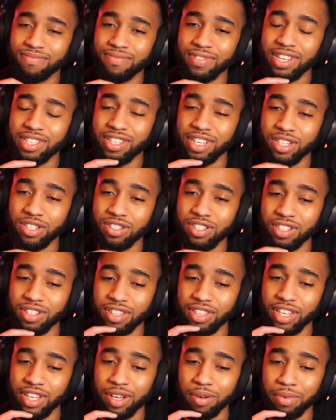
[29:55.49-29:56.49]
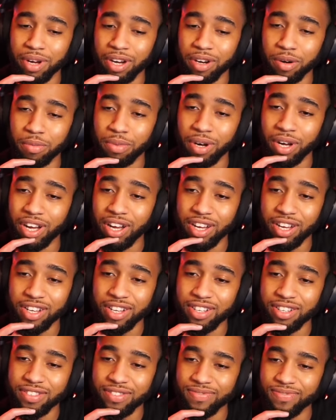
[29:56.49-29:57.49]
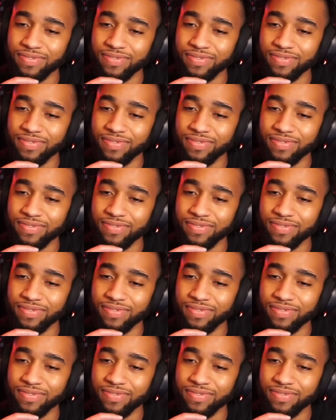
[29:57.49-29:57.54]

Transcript: That's interesting to think about, but uh,